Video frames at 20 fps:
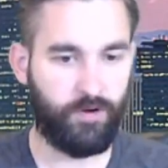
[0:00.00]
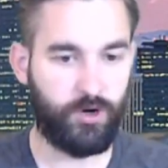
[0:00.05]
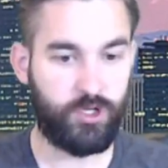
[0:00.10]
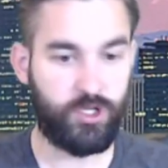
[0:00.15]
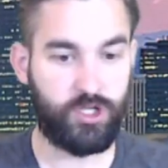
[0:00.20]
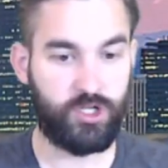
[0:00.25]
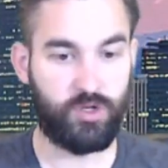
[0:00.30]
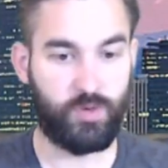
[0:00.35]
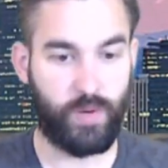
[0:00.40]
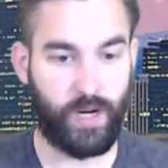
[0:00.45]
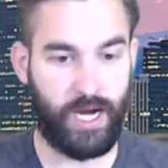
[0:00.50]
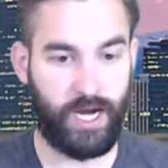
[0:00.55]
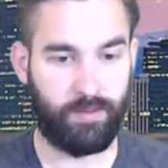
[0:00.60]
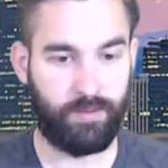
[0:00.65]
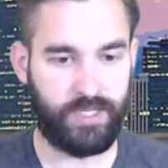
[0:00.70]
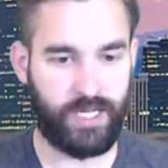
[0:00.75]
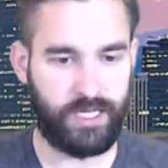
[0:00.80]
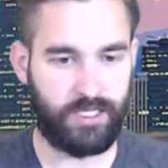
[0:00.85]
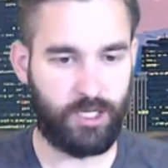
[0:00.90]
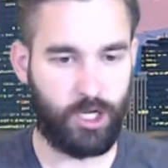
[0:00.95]
Versus the
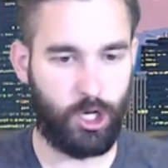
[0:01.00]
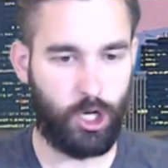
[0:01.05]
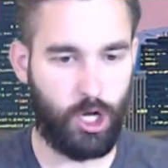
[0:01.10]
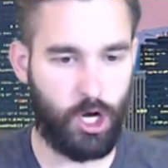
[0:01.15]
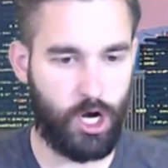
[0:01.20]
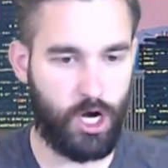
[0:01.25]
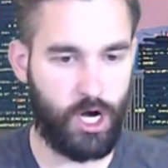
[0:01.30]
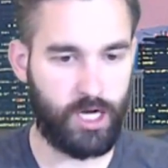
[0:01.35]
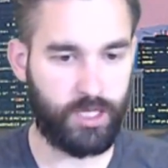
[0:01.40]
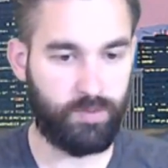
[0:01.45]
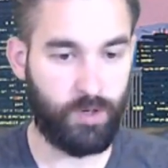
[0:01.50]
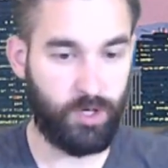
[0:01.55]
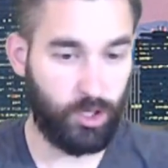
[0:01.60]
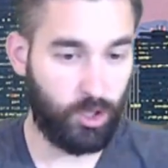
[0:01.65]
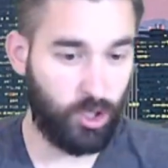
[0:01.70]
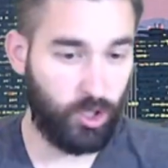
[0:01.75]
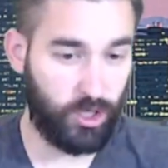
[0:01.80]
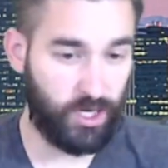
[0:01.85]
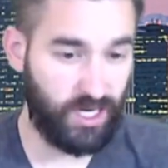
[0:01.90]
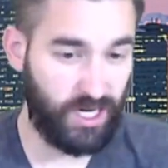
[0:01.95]
Rams, that's a loss. But
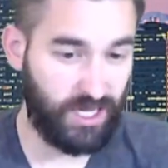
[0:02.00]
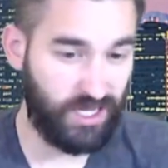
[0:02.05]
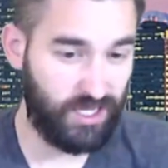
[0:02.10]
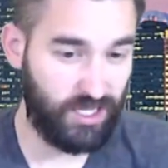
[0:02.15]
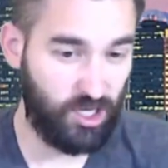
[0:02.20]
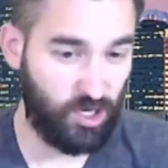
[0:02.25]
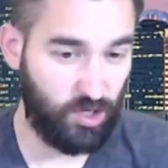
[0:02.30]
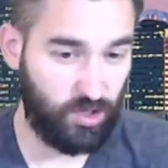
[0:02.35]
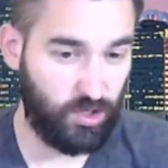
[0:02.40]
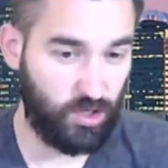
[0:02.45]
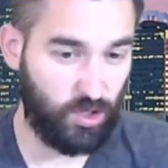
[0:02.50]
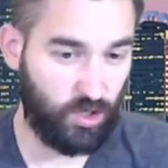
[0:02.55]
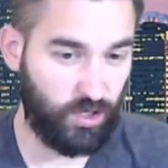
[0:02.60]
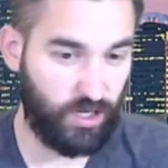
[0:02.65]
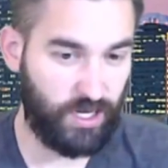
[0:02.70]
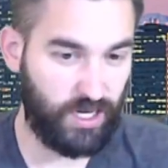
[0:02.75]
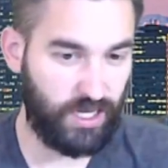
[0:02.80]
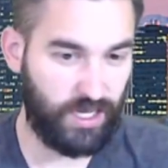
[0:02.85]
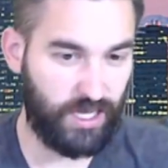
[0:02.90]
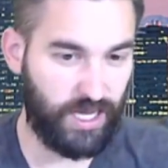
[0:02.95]
you're looking
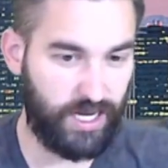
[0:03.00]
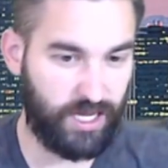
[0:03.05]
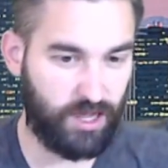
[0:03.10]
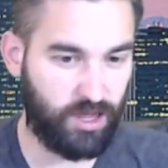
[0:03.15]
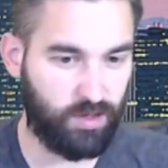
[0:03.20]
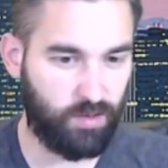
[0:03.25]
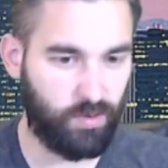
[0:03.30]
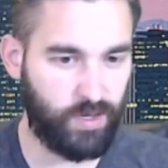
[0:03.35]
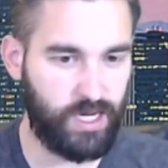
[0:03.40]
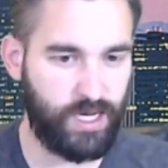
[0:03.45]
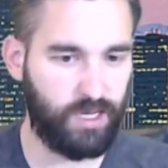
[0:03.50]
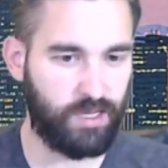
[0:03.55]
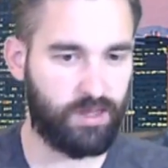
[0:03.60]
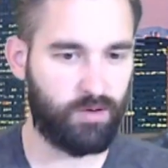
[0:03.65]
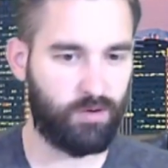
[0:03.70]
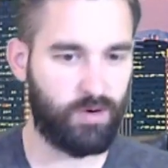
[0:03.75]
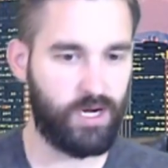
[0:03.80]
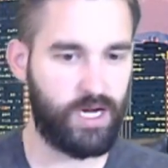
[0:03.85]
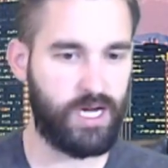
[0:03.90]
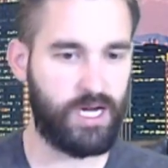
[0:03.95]
at like
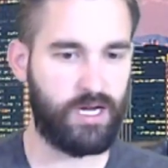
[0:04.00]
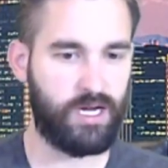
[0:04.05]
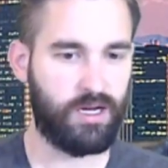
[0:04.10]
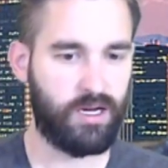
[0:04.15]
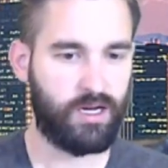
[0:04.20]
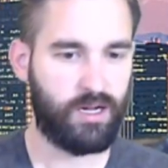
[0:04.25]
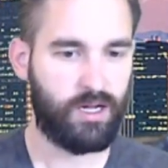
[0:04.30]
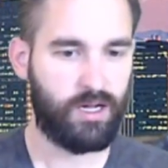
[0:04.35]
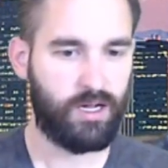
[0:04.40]
3-3.